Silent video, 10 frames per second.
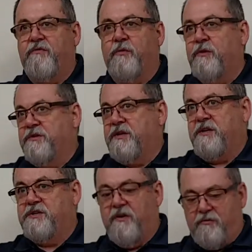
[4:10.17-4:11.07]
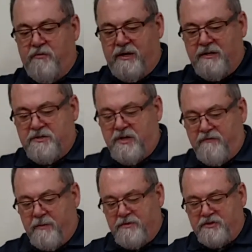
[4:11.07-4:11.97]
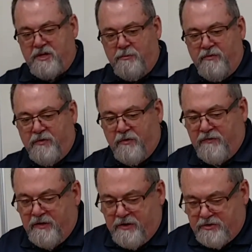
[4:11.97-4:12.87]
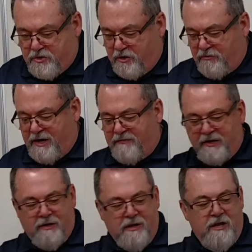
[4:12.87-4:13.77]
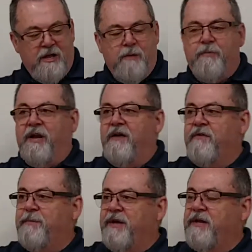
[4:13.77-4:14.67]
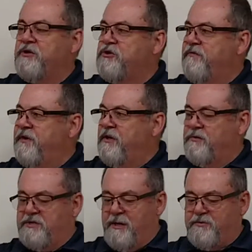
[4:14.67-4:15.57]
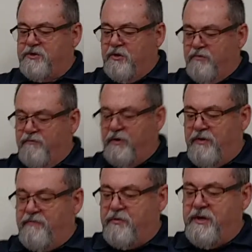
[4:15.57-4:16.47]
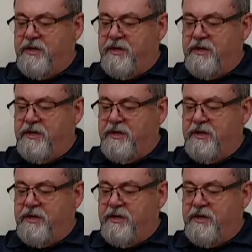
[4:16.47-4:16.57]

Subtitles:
floor. It's going to self-correct itself. I'm just going to move on over here. It's called gravity. But everybody gets your videotapes very, very